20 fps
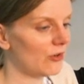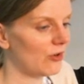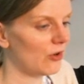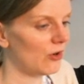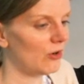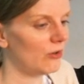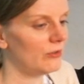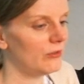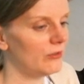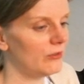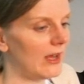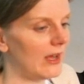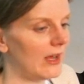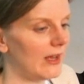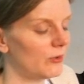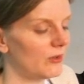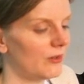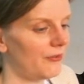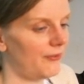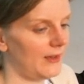code that
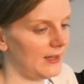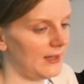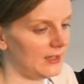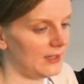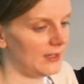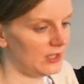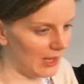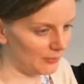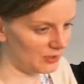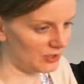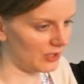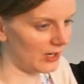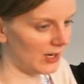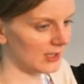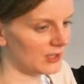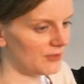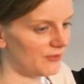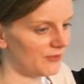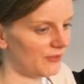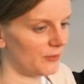will fetch
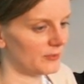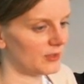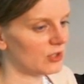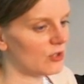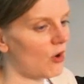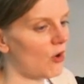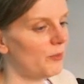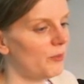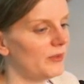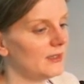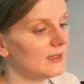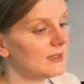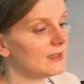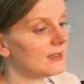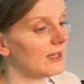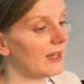abstracts from Scopus,